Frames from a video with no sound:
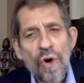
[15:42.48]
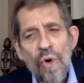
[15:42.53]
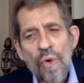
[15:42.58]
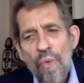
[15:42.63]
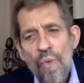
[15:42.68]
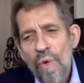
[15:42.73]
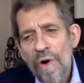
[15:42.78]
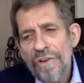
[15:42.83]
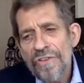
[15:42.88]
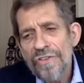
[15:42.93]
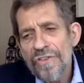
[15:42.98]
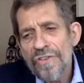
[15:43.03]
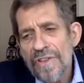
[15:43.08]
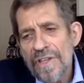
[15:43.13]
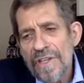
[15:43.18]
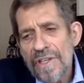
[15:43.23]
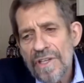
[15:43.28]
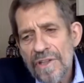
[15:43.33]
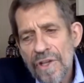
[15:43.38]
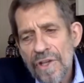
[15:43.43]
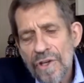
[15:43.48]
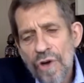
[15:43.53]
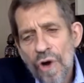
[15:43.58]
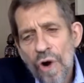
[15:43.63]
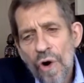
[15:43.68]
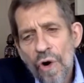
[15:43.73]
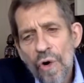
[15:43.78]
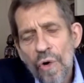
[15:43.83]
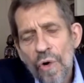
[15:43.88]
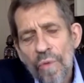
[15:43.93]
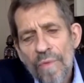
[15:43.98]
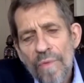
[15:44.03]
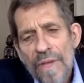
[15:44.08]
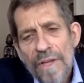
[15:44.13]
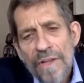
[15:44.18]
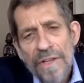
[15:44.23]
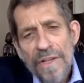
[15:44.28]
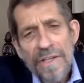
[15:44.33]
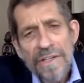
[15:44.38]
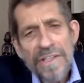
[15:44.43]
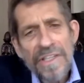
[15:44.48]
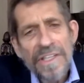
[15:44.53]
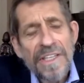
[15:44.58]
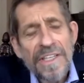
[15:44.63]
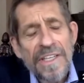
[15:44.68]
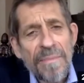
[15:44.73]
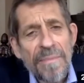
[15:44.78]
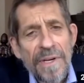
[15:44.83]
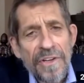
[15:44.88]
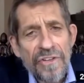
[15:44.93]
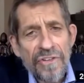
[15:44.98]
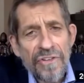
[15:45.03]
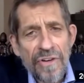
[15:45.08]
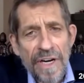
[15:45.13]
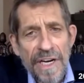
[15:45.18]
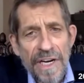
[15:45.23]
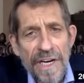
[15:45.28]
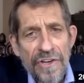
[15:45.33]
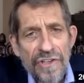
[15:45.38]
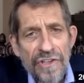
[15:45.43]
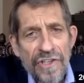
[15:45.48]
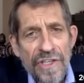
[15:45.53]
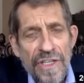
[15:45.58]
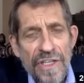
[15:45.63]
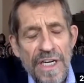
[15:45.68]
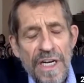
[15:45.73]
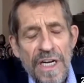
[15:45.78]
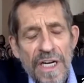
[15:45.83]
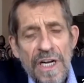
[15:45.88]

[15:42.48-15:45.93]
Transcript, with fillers: was the goal. The Clinton administration